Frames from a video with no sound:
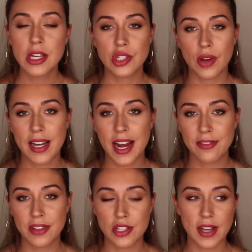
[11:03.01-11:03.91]
Straight out
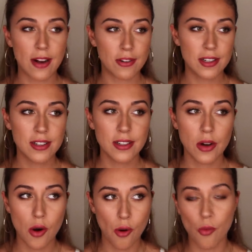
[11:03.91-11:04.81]
of the shower,
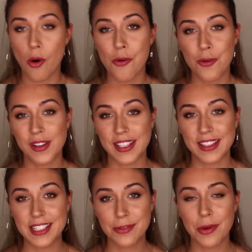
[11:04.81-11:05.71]
whoa, like,
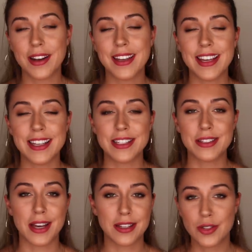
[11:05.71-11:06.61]
this one is
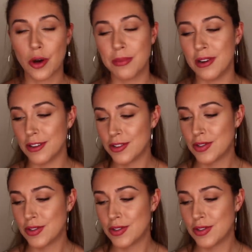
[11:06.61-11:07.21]
like top notch.